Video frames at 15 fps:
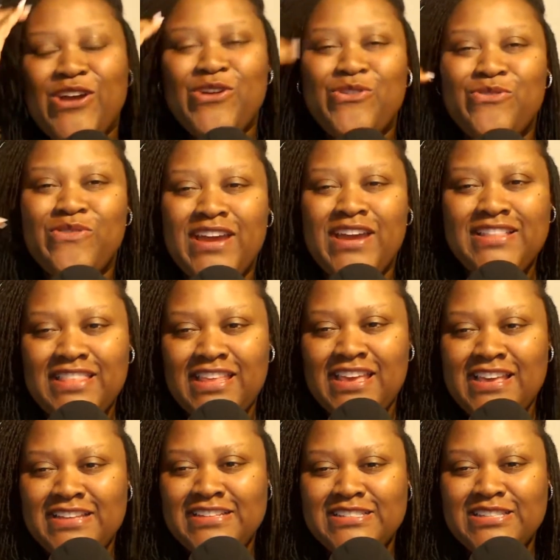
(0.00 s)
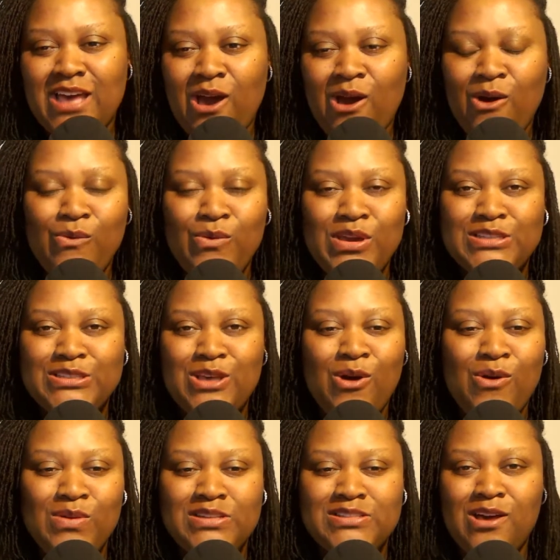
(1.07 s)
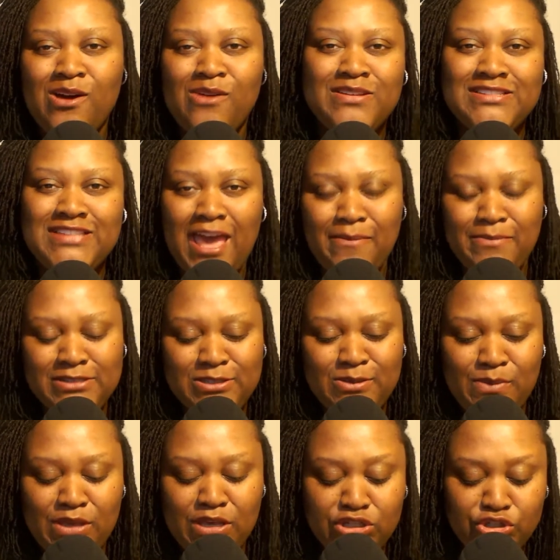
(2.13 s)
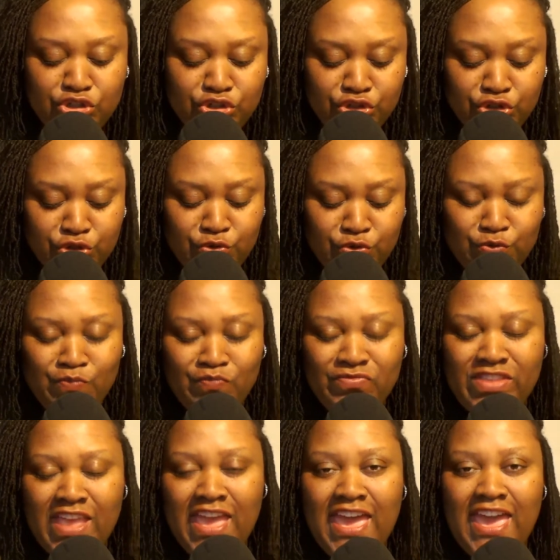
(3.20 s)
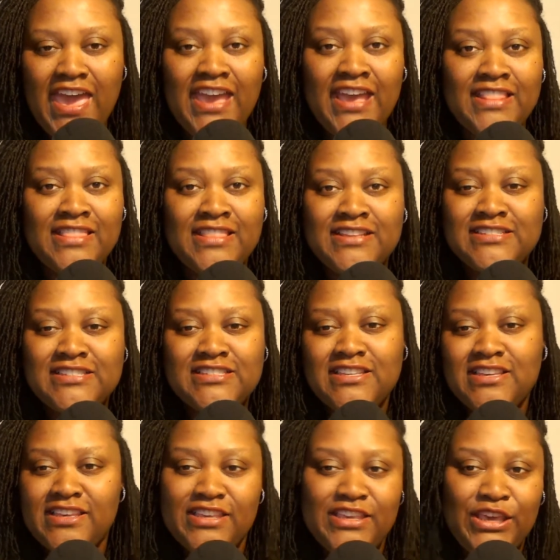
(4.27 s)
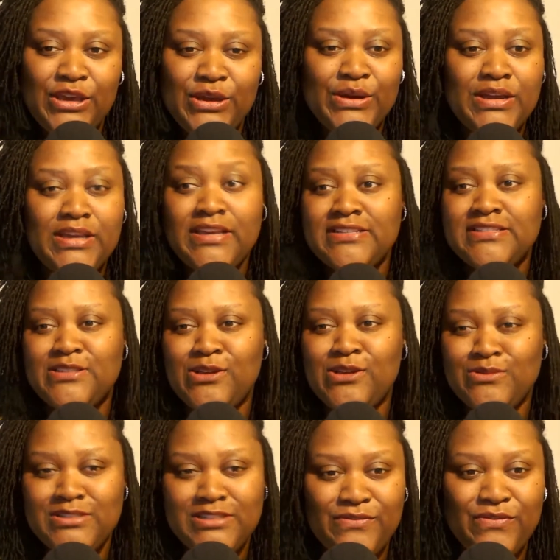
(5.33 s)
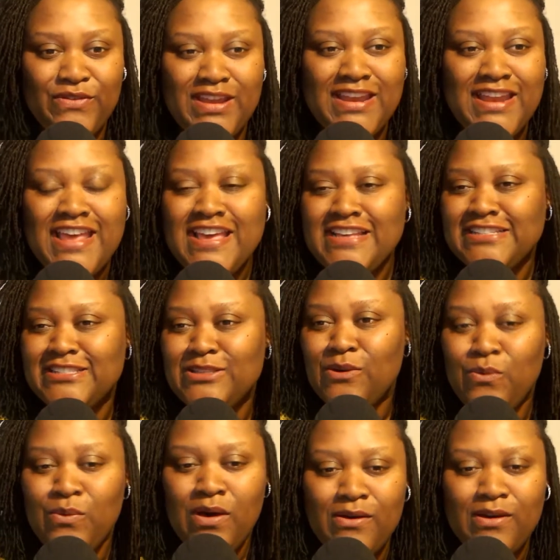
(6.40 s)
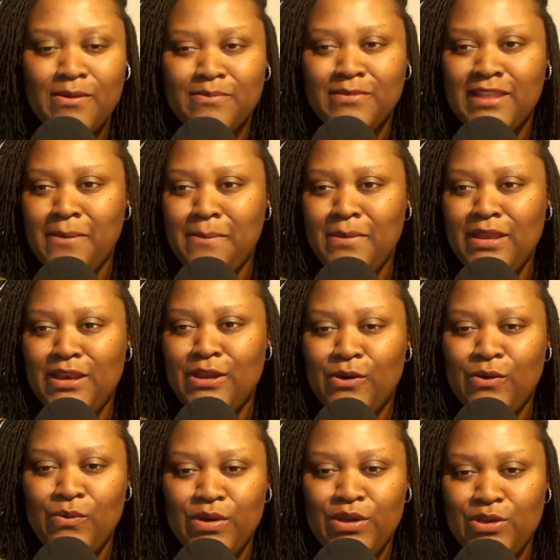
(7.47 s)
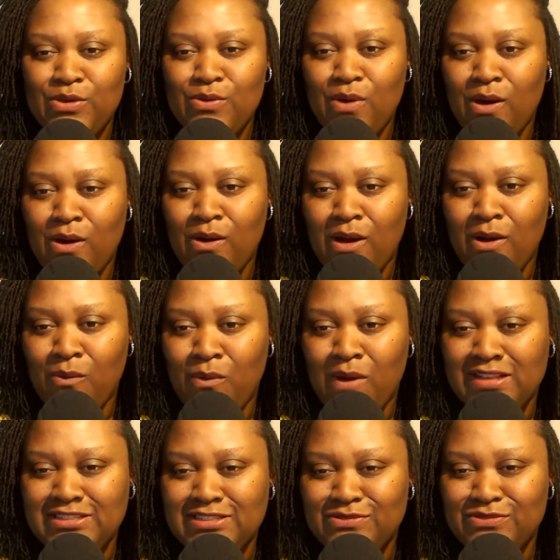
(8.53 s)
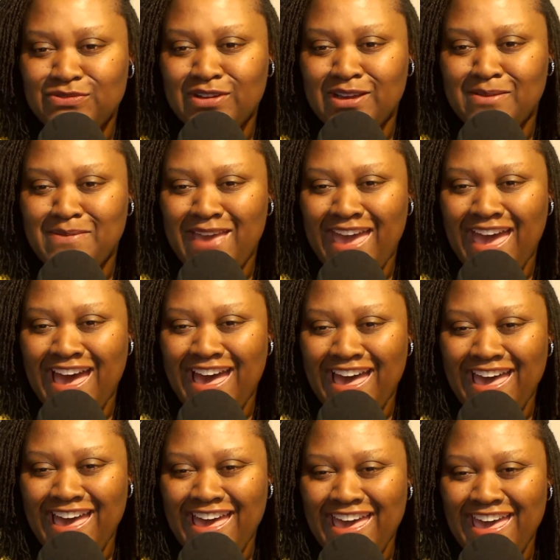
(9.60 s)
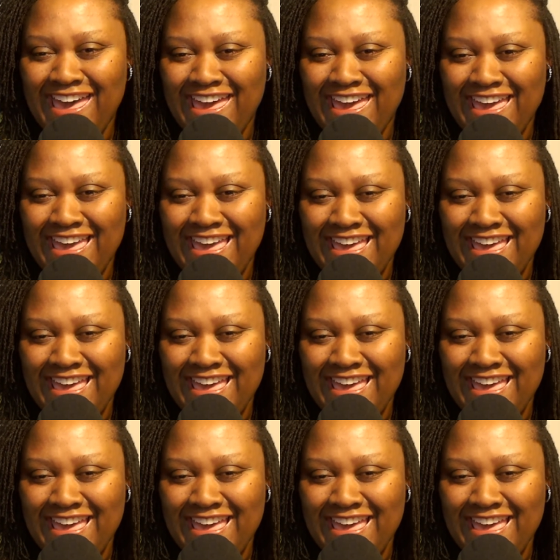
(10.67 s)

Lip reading: Great things always happen to me in June, and this year is no different. So welcome. Let me know where you all are watching from. Hi.